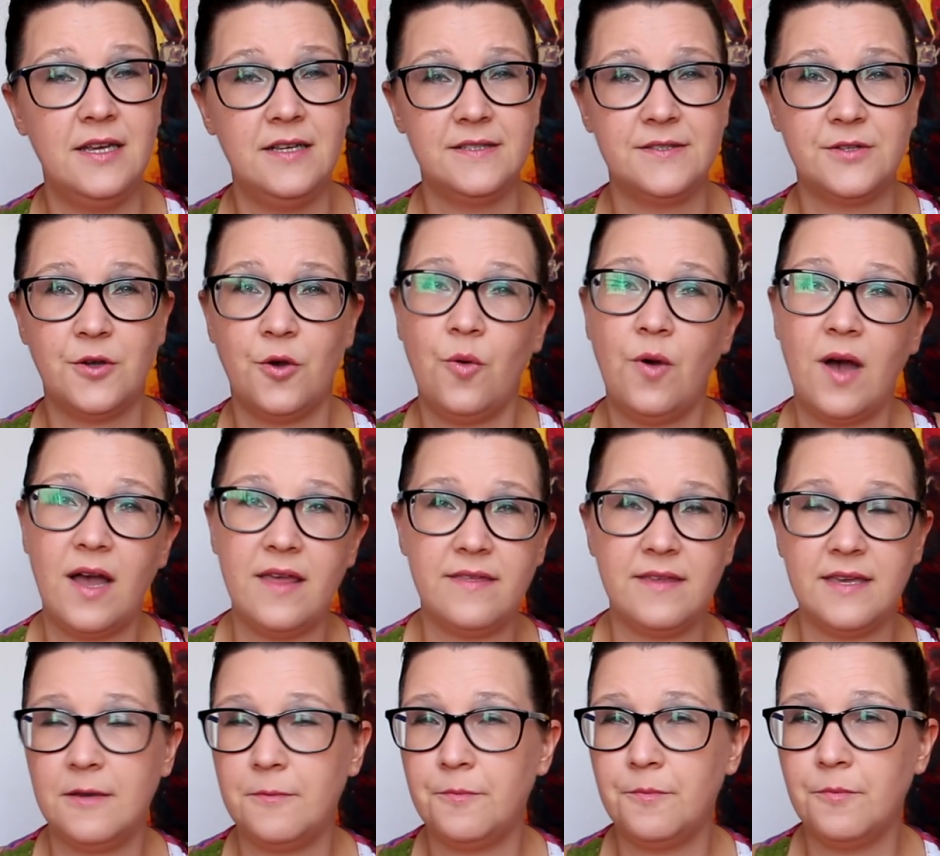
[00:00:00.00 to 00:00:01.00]
So I
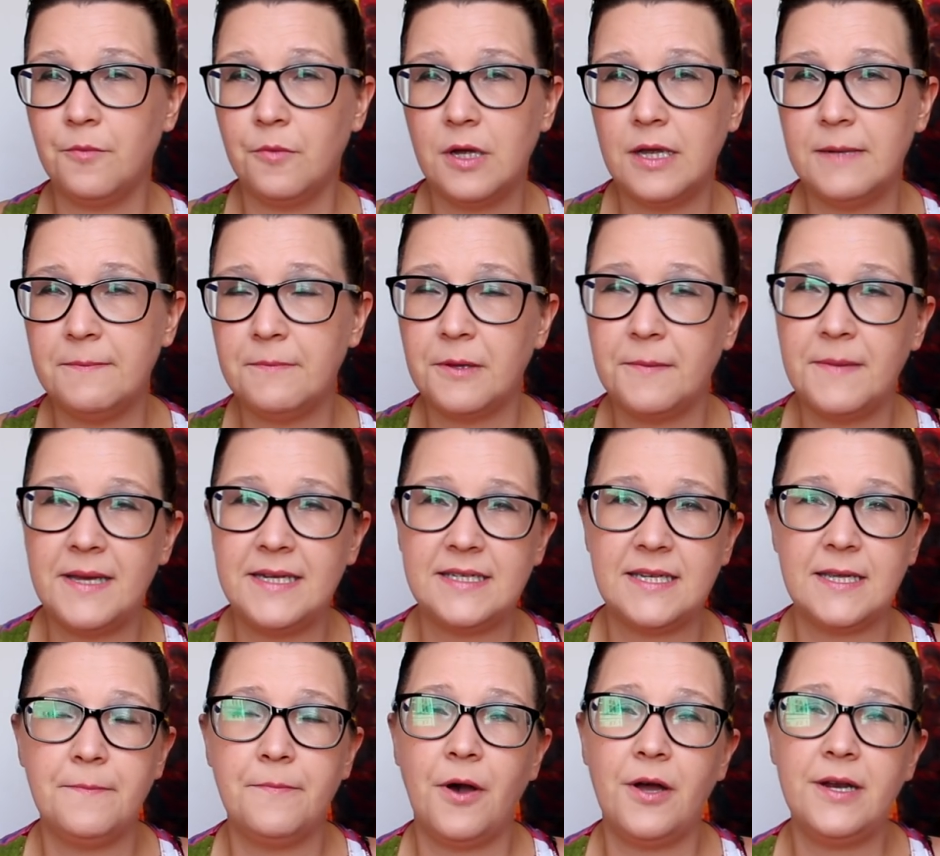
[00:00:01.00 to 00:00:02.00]
think
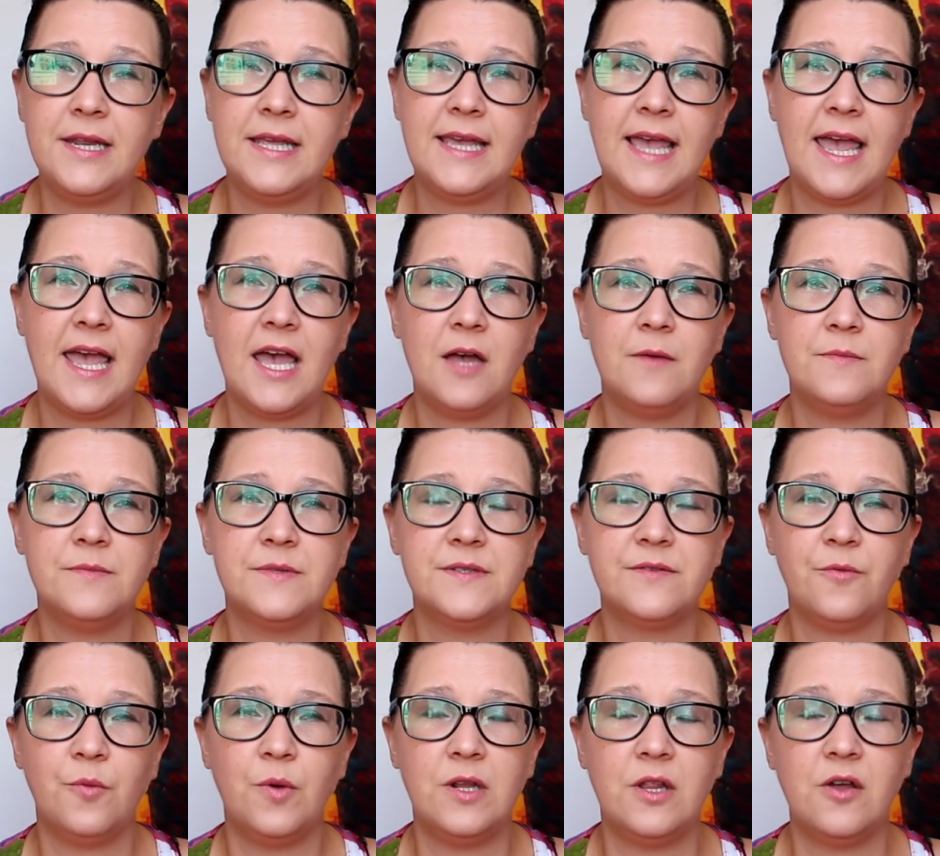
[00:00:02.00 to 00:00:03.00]
implementing body cams
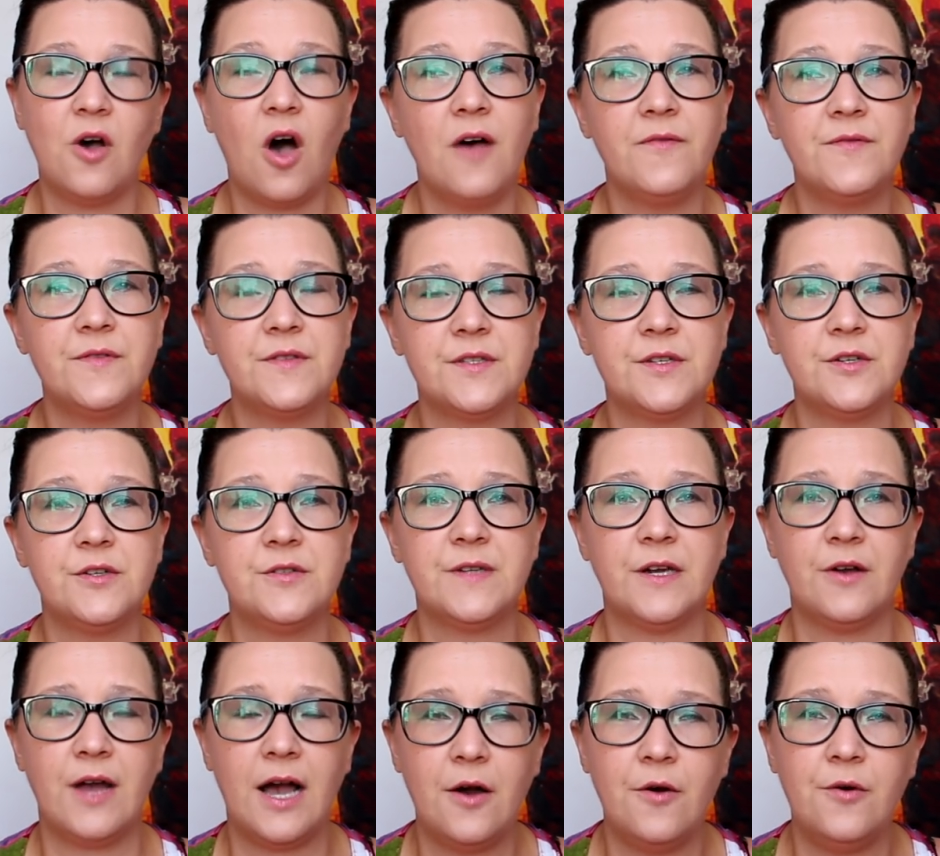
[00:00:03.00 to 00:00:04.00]
when officers
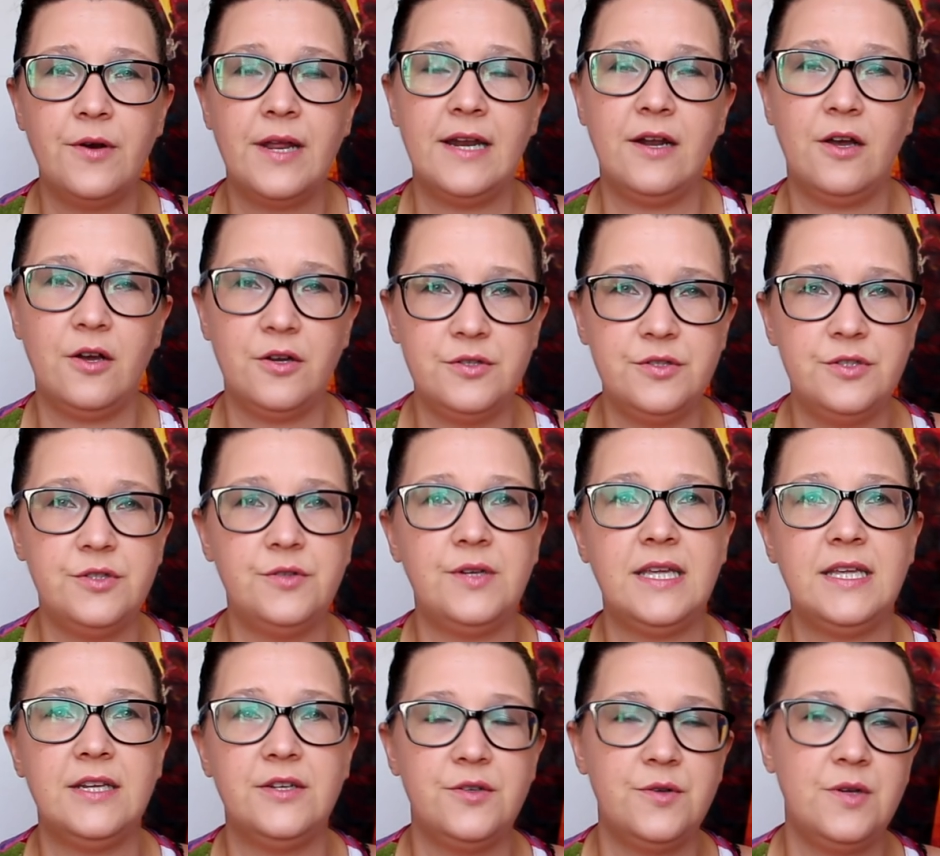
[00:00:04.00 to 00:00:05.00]
are out and on
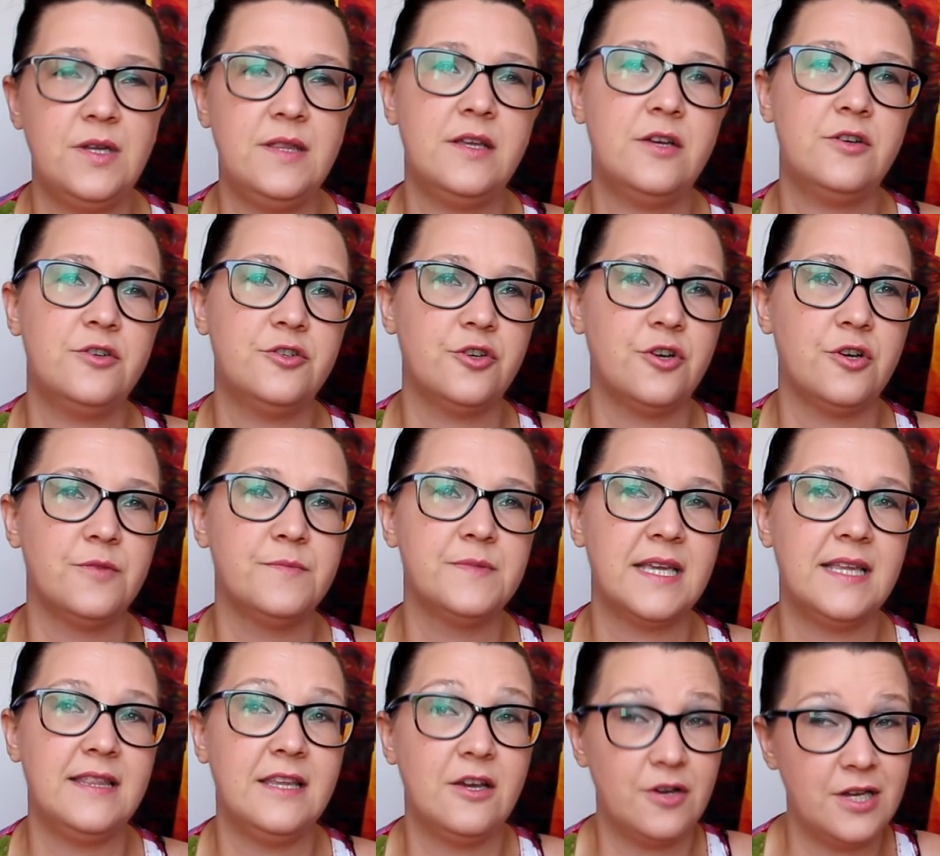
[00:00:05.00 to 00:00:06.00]
duty and doing their jobs
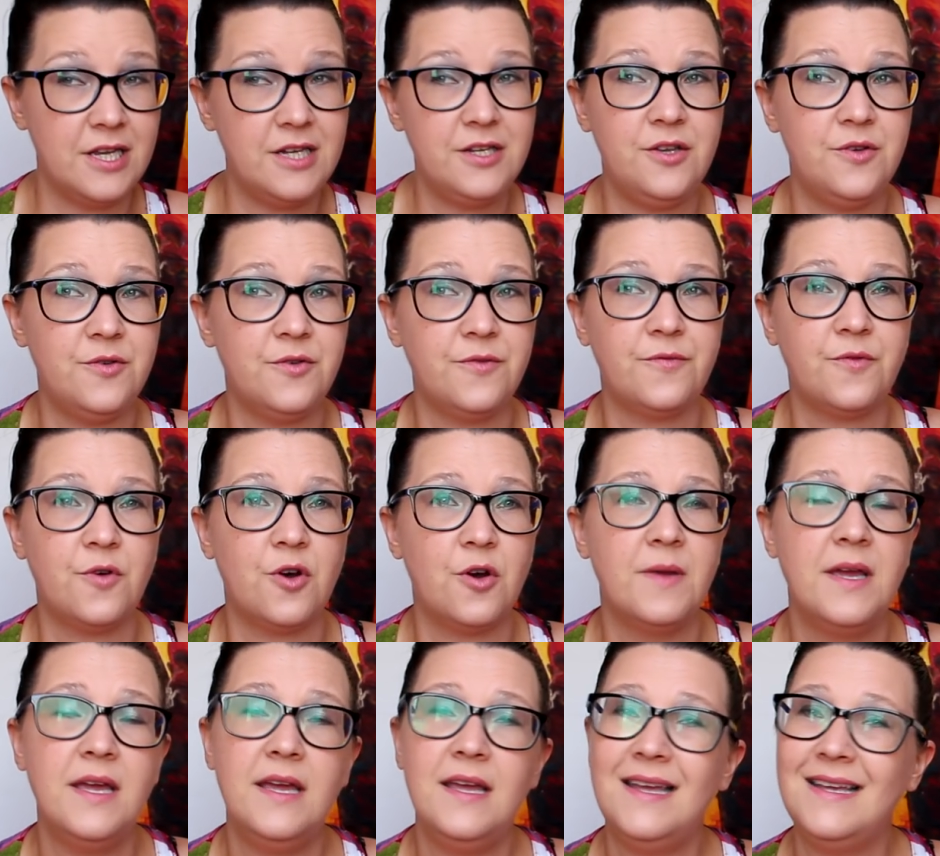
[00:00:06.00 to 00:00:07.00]
and they're in uniform